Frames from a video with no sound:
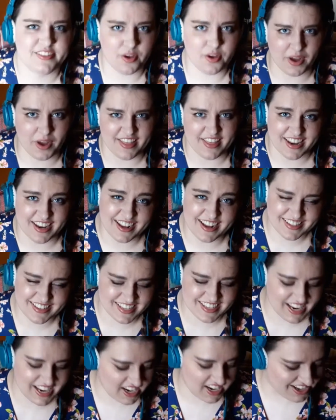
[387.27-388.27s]
Okay, the next
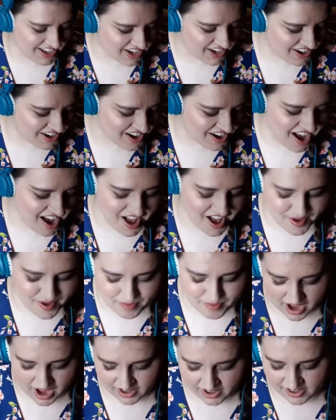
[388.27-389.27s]
thing in here,
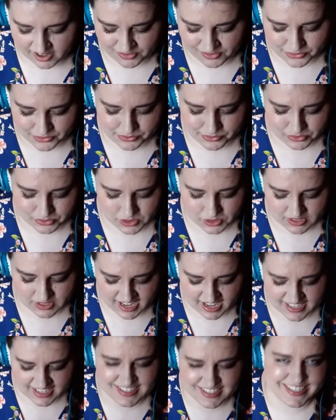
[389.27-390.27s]
I
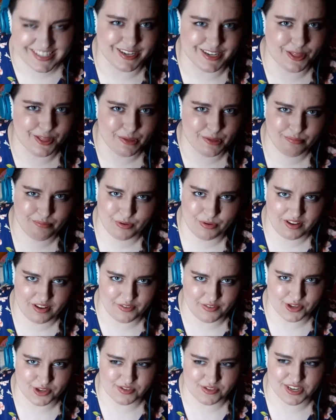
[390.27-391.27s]
had seen in the
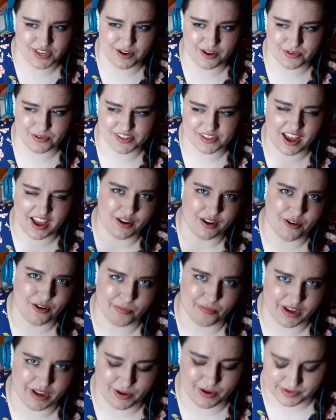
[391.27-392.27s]
previews and I was kind of
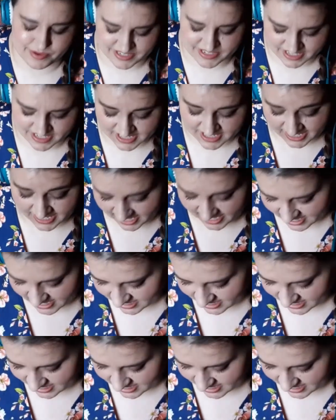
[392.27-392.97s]
hoping I wasn't gonna get